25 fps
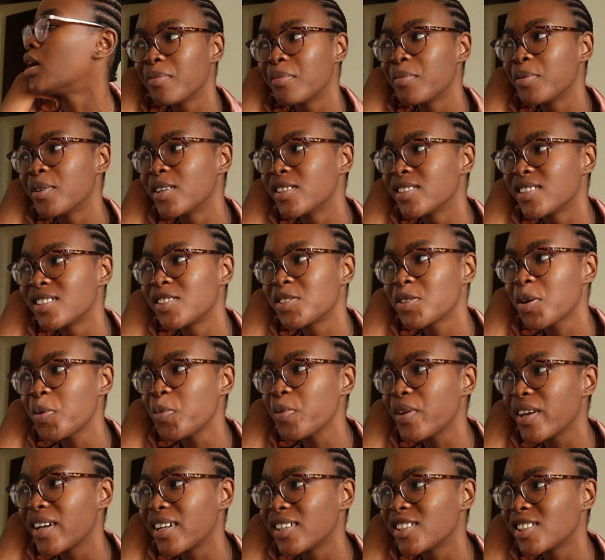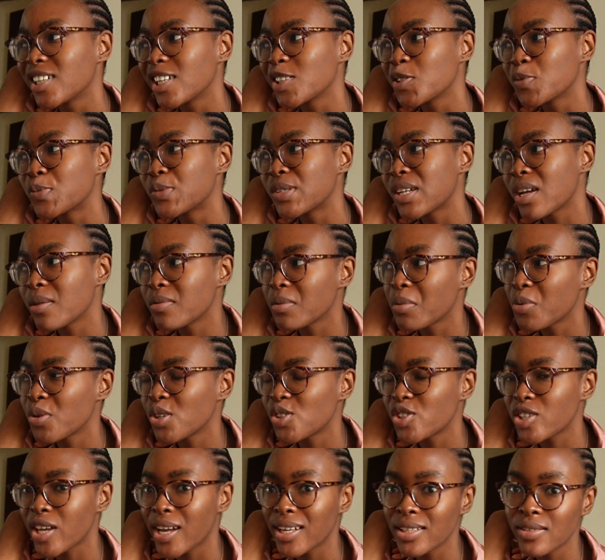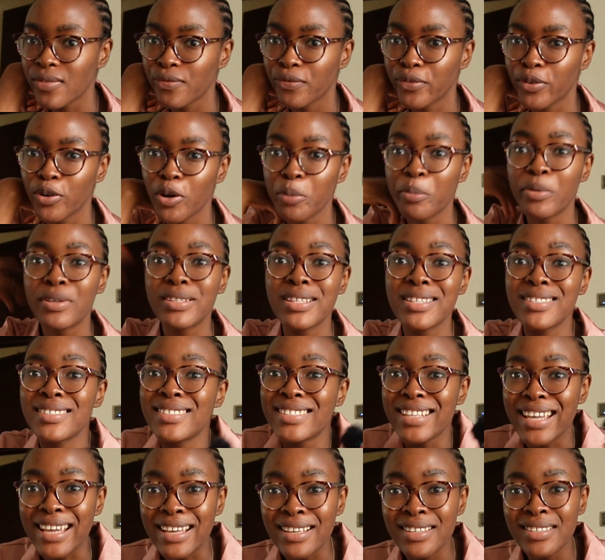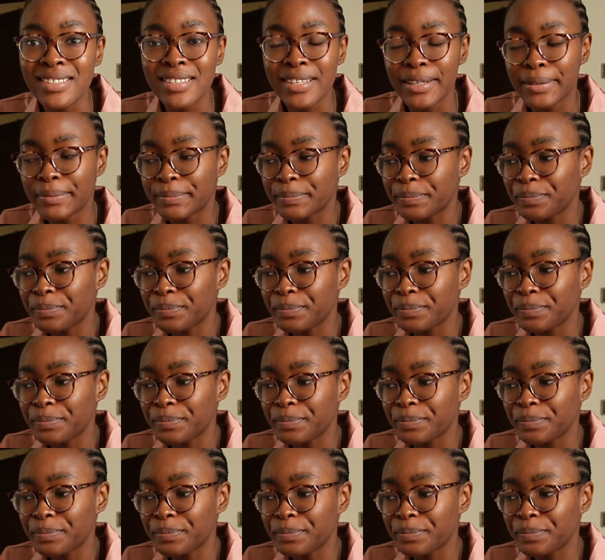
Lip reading: But it's so weird, Sha. Sometimes I'm always shy to vlog, but these days